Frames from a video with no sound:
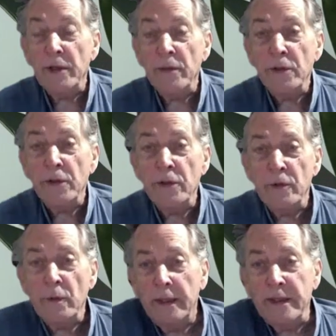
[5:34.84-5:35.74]
he wasn't
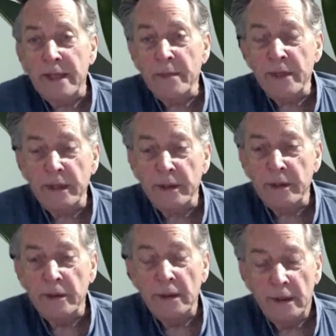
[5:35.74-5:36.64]
attempting
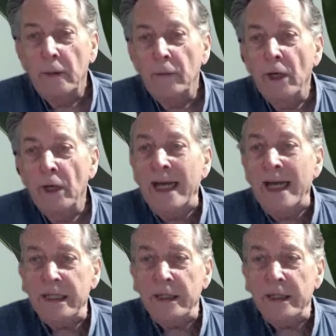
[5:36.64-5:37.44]
to relate